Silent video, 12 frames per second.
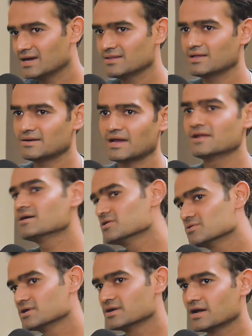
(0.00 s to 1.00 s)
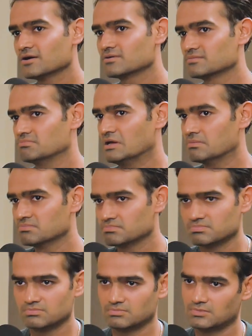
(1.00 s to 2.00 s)
and that idea you
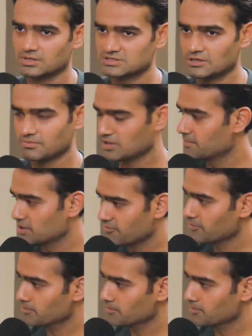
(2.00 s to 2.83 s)
turns out to be a bit of a